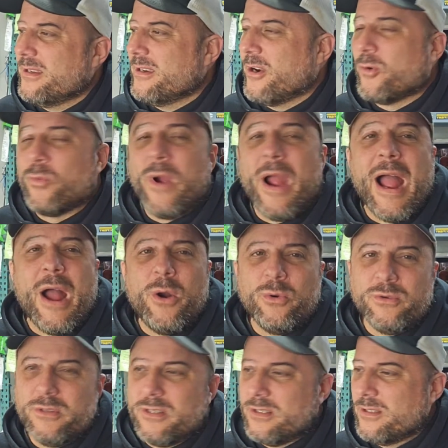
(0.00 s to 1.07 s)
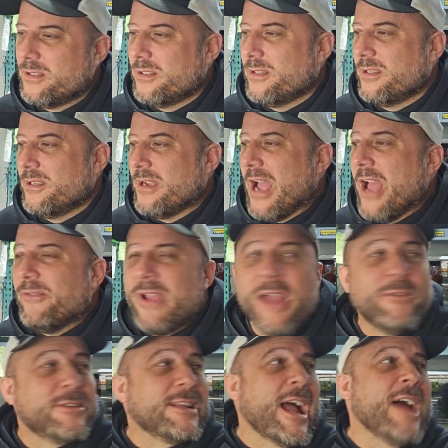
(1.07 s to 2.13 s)
around. I've
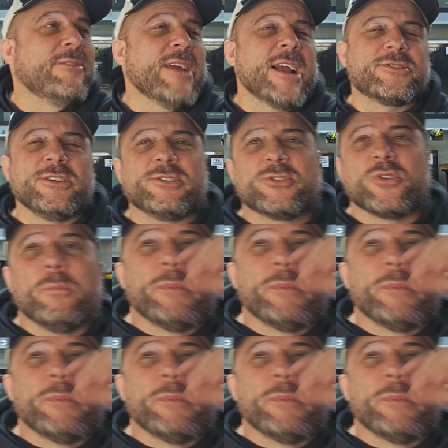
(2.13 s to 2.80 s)
actually sold